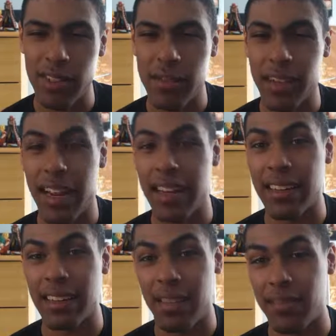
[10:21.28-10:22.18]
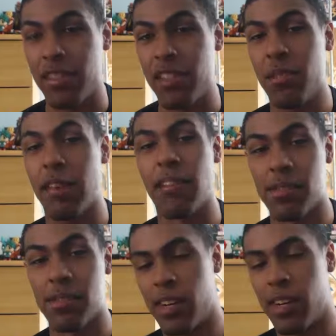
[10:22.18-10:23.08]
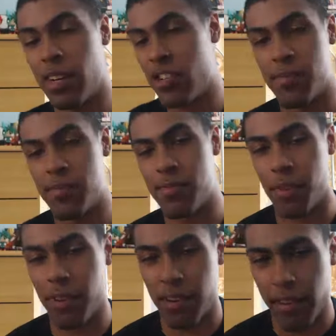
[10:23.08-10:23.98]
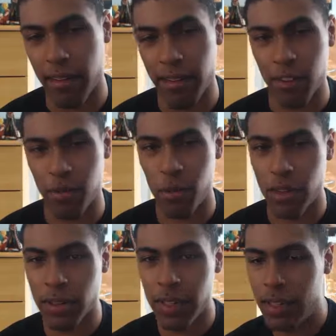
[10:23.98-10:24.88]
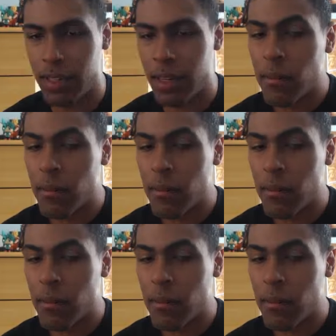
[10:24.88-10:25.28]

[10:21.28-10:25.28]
So it's every age of saying, see, we get to deal with some dark chefs rolling around in this world.